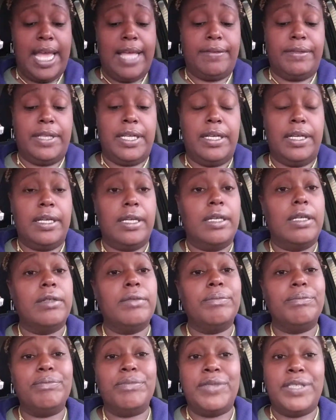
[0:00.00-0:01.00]
out there.
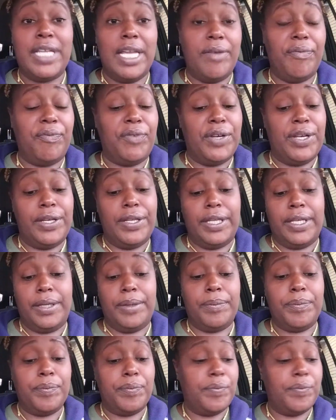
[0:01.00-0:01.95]
Definitely.